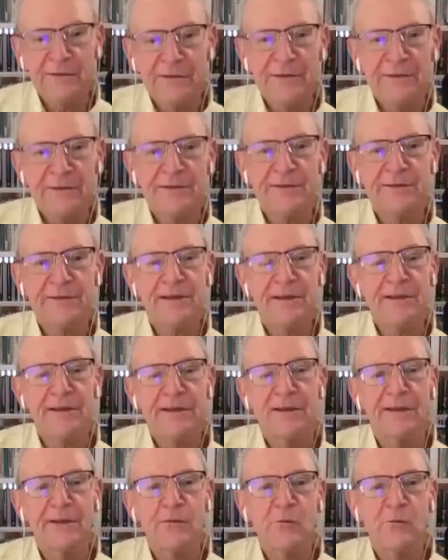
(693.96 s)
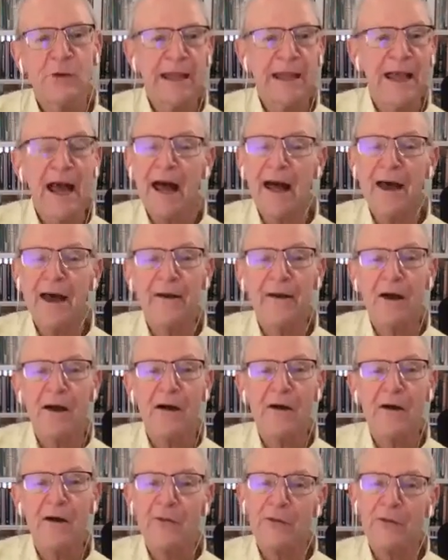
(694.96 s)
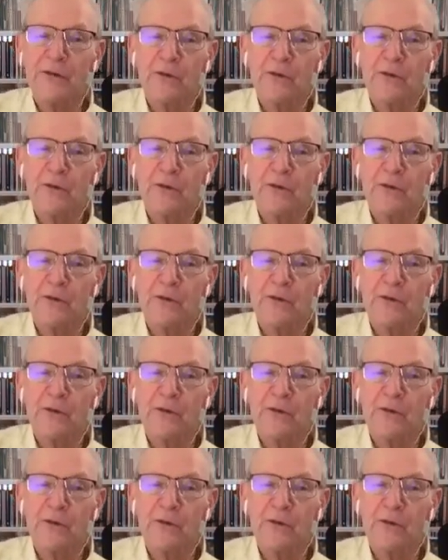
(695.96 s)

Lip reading: the sun. We got all that